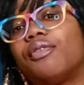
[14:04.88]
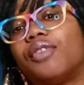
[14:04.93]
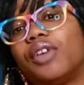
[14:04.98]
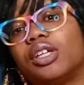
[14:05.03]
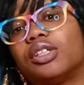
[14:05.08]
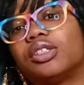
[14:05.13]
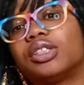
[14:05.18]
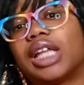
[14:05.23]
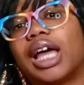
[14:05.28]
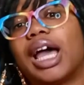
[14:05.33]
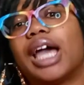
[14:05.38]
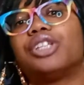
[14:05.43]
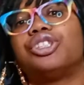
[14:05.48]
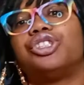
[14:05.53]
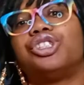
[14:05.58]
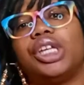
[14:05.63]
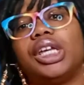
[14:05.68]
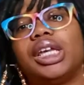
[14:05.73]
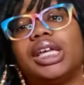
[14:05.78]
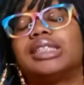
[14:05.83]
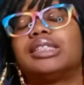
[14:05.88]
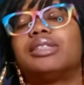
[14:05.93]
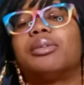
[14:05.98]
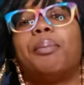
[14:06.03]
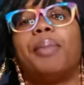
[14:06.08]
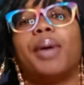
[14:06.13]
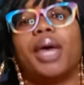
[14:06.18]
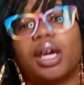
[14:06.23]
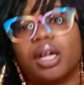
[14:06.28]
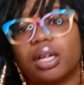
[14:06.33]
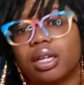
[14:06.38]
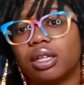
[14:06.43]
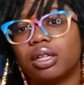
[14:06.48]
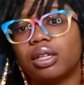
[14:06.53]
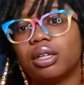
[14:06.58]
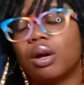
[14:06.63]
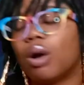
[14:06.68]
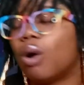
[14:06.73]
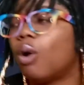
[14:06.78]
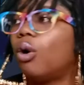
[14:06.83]
feels like she is
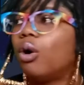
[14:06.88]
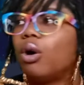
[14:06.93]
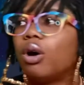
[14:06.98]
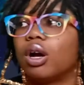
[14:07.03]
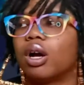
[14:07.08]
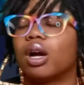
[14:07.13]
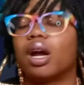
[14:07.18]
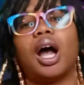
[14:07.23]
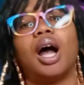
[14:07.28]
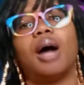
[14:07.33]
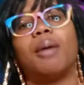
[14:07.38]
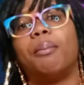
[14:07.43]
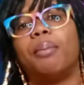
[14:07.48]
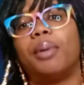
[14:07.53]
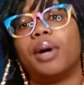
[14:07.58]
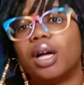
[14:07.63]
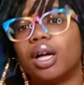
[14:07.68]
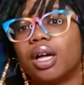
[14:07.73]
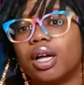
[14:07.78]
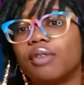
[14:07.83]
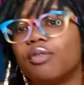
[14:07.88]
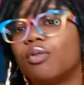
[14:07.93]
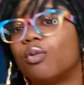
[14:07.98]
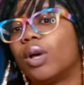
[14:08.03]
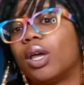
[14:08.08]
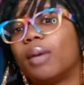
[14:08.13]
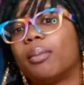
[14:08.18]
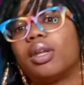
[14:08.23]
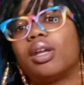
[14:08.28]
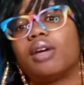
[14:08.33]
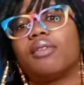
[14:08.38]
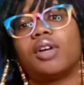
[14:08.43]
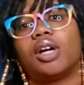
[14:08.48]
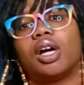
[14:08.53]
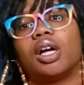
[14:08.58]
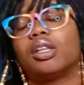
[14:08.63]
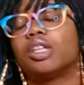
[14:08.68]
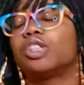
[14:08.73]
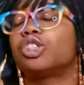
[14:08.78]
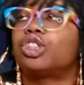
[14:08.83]
better or above women of color.